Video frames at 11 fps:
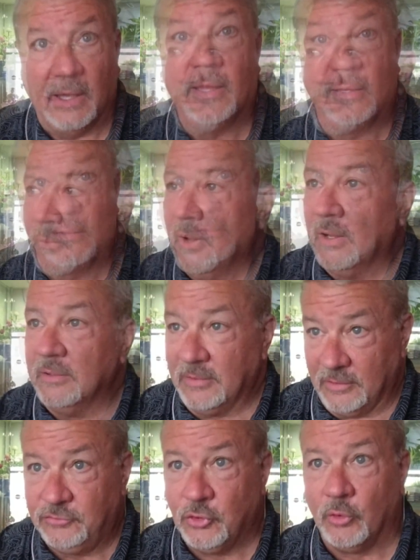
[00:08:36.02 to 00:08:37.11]
Yeah.
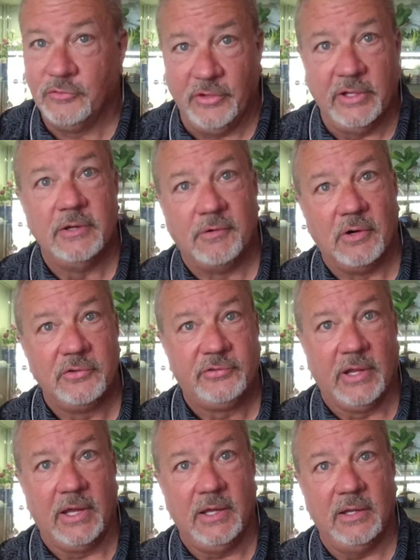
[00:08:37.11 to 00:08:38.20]
Towards the end of our
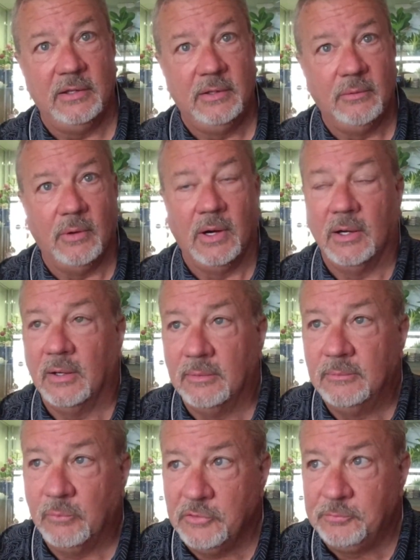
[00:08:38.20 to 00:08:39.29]
stay,
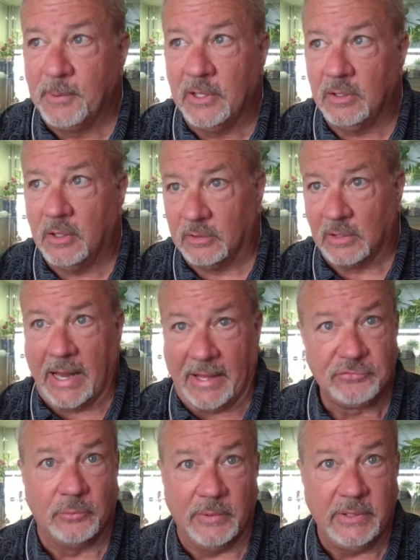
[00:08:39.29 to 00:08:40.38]
we spent our
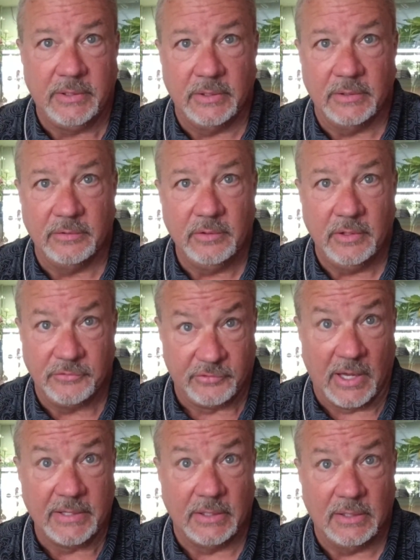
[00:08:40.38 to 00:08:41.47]
last week in
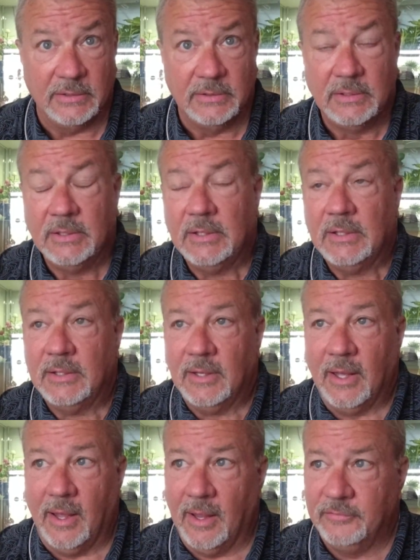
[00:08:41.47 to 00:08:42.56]
Saigon,
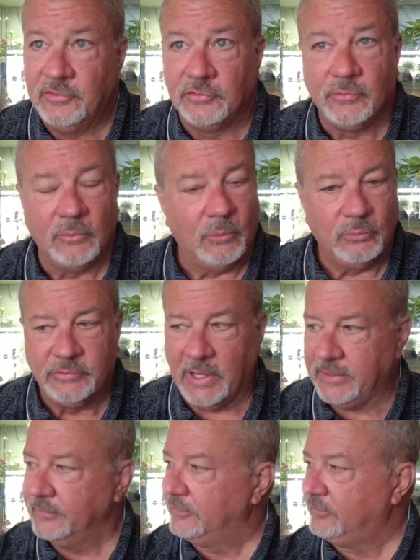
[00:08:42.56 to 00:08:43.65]
and just
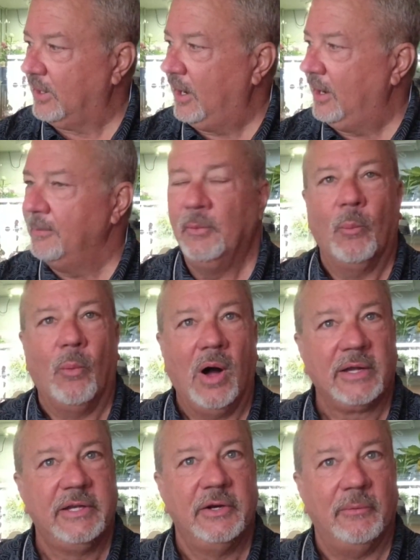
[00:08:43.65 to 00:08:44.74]
taking the time,
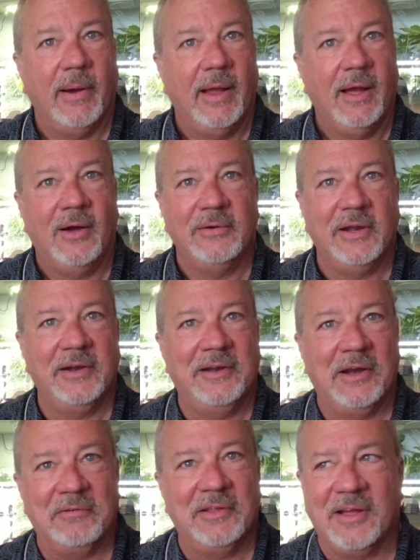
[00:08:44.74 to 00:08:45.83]
walking around it and
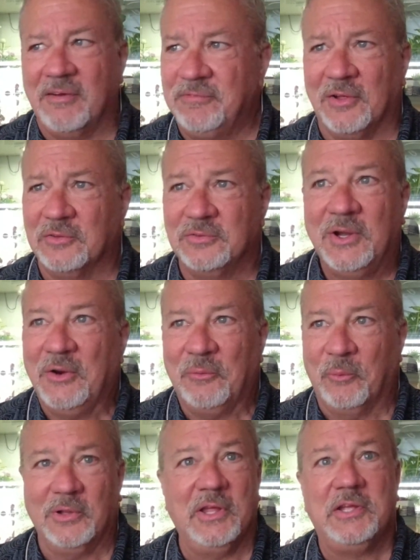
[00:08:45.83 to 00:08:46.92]
everything, I felt
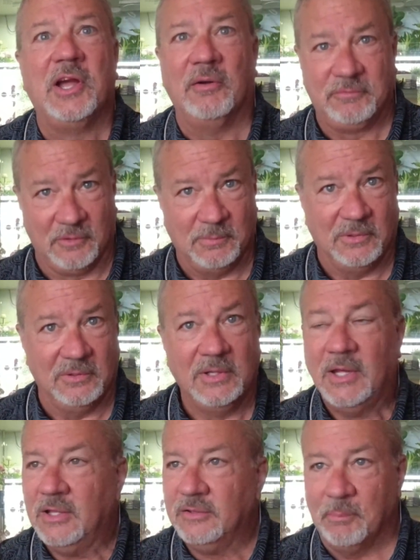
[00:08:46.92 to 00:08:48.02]
really comfortable.
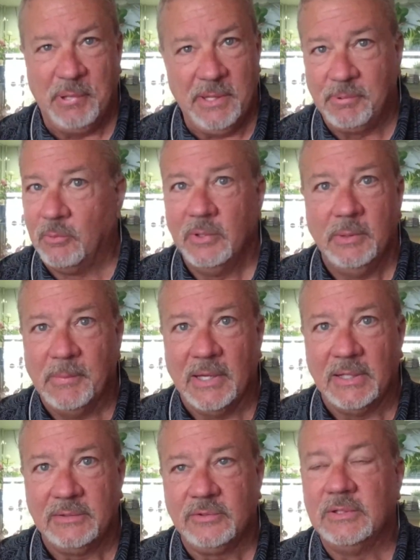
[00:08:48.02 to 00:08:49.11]
The people we
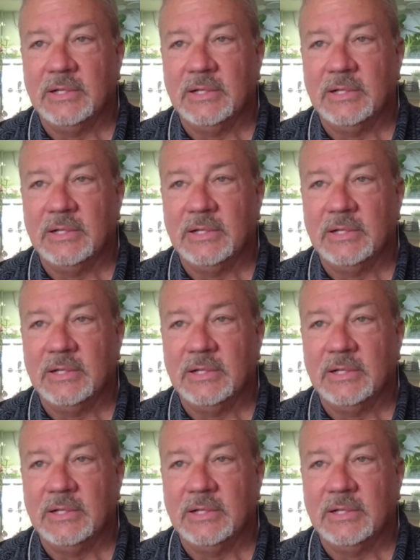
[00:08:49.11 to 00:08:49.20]
met